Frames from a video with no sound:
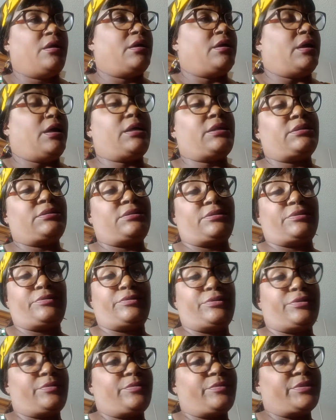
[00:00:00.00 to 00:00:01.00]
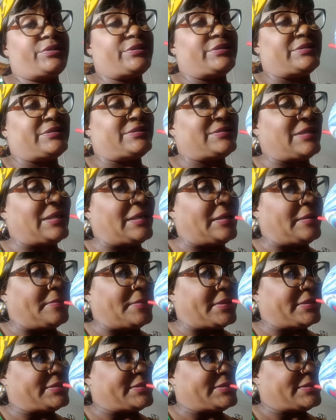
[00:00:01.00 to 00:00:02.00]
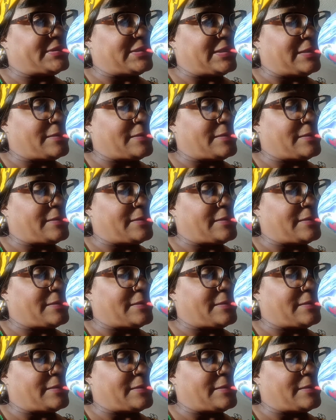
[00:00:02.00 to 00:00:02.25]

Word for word: I just don't know what to say about these